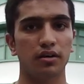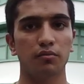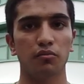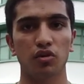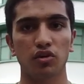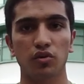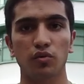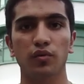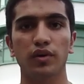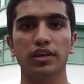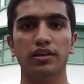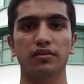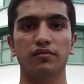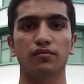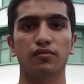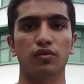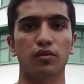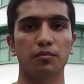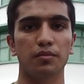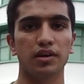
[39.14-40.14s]
motivating
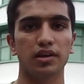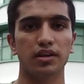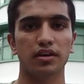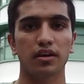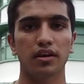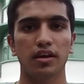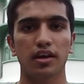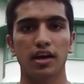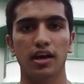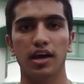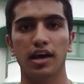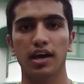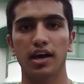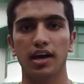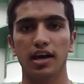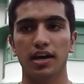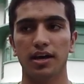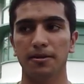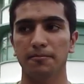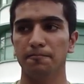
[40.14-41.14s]
for me.
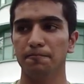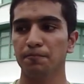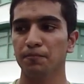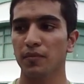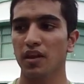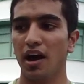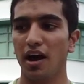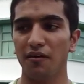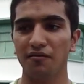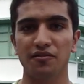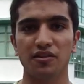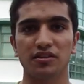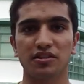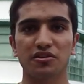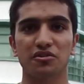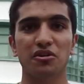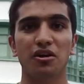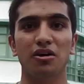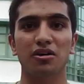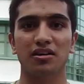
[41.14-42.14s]
And after the
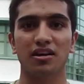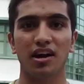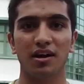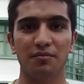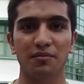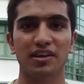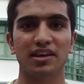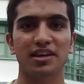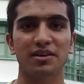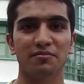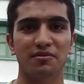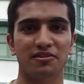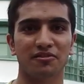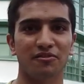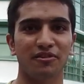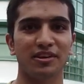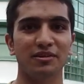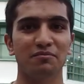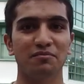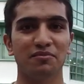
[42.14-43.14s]
talk, I became a
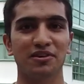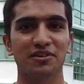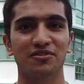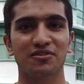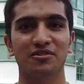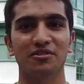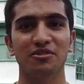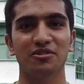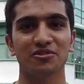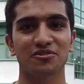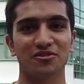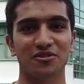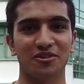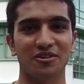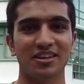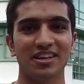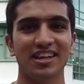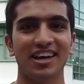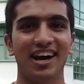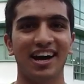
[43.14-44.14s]
green person also.
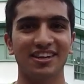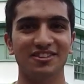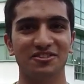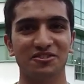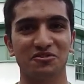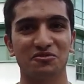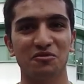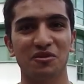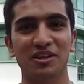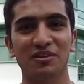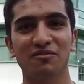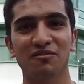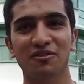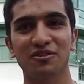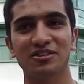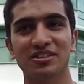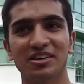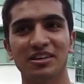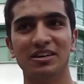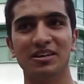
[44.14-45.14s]
I just went
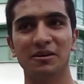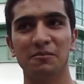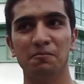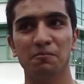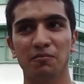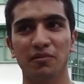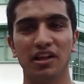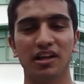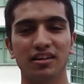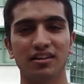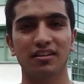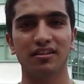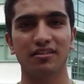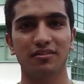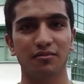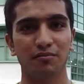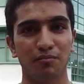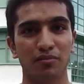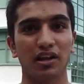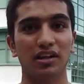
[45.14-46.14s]
for the
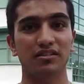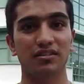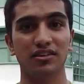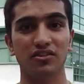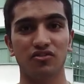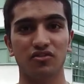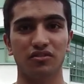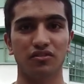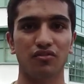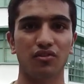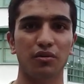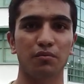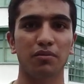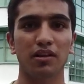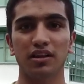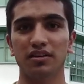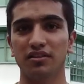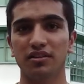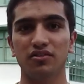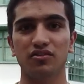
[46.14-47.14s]
tree
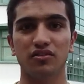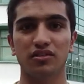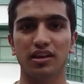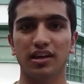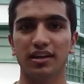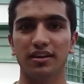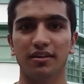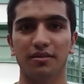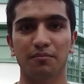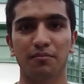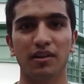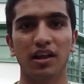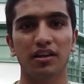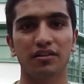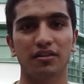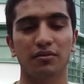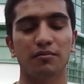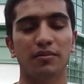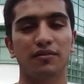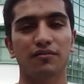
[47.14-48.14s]
plantation, and I
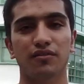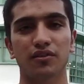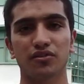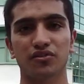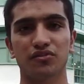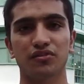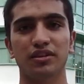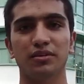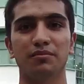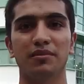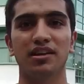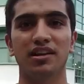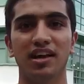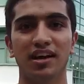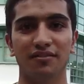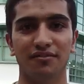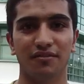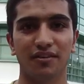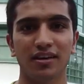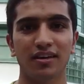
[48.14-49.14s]
planted my first tree in my
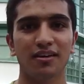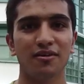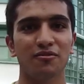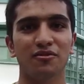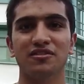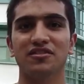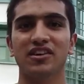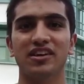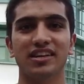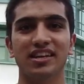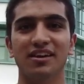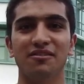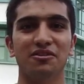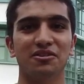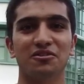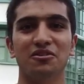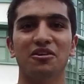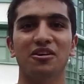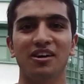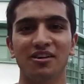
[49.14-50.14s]
life, which I never
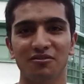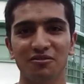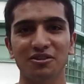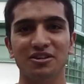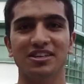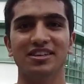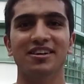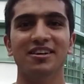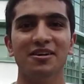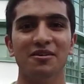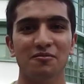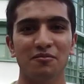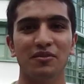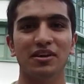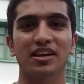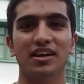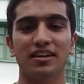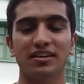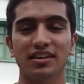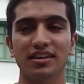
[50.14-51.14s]
thought I would.
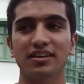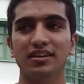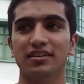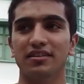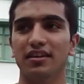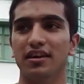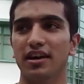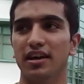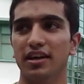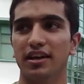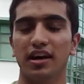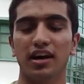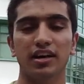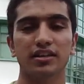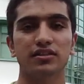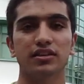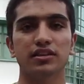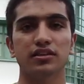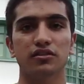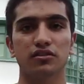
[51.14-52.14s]
But I did it, and I
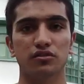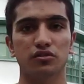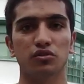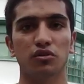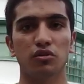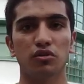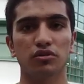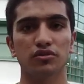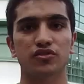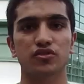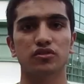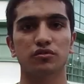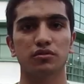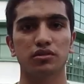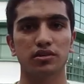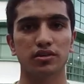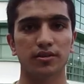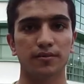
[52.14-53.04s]
think you all should